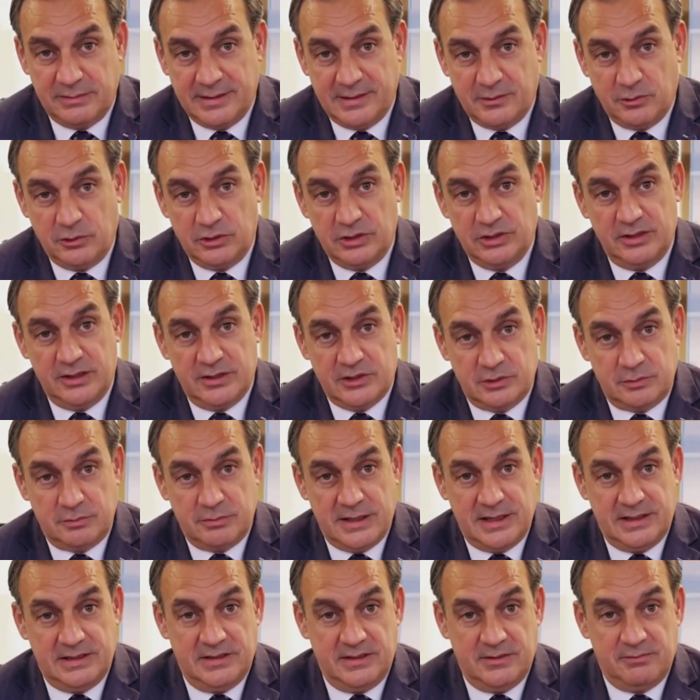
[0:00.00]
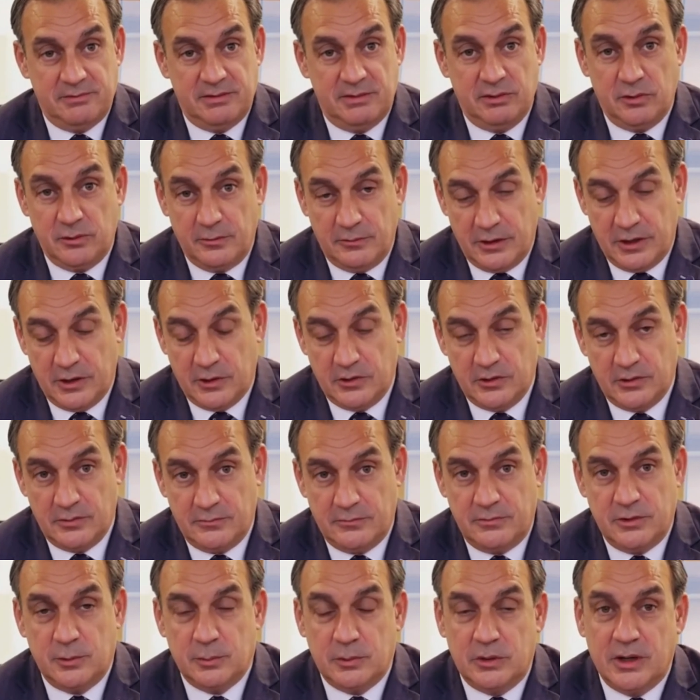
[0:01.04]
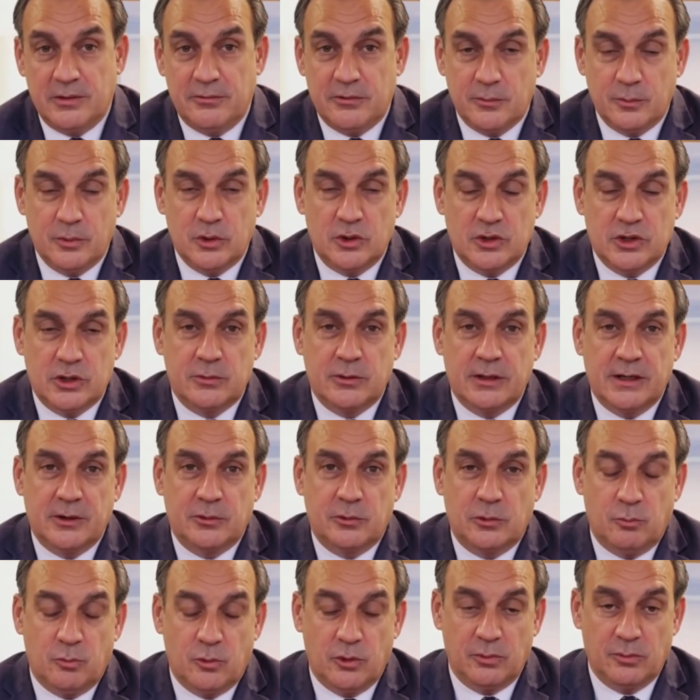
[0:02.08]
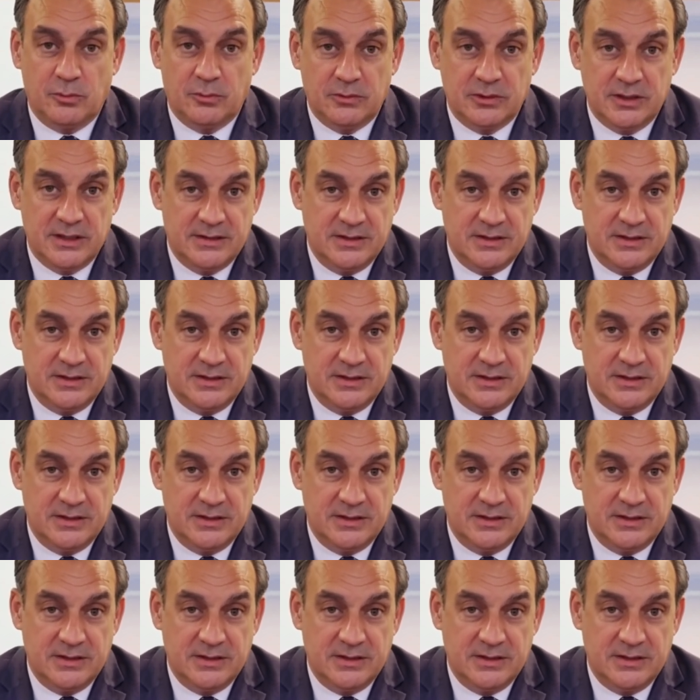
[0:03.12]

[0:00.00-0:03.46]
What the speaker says: under such massive intervention from governments around the world,